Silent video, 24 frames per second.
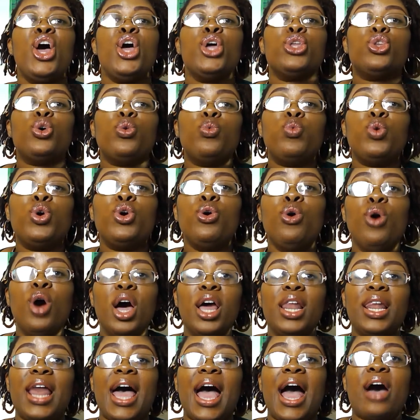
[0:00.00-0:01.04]
The rule
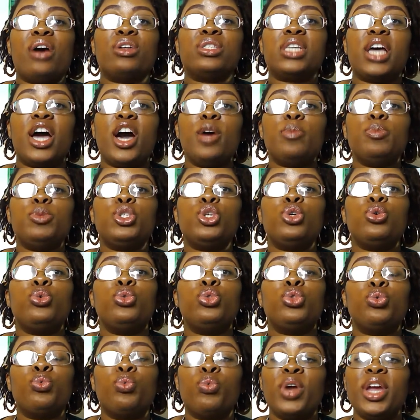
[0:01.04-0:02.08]
allows up to
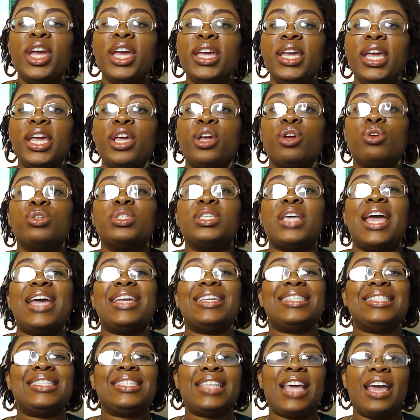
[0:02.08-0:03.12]
3 years
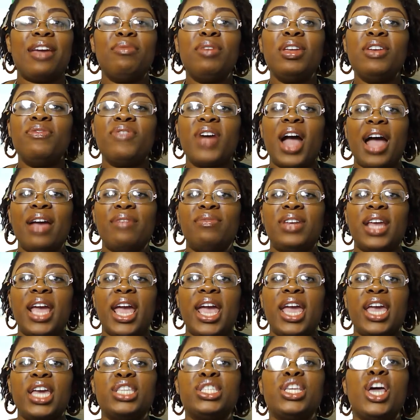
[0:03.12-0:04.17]
and 75
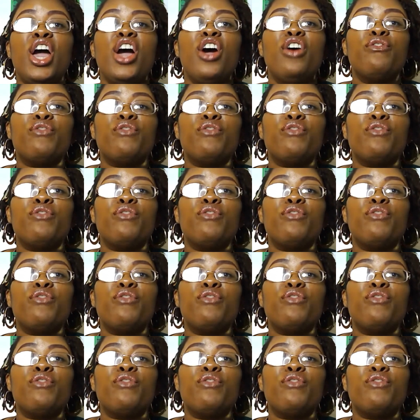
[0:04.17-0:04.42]
days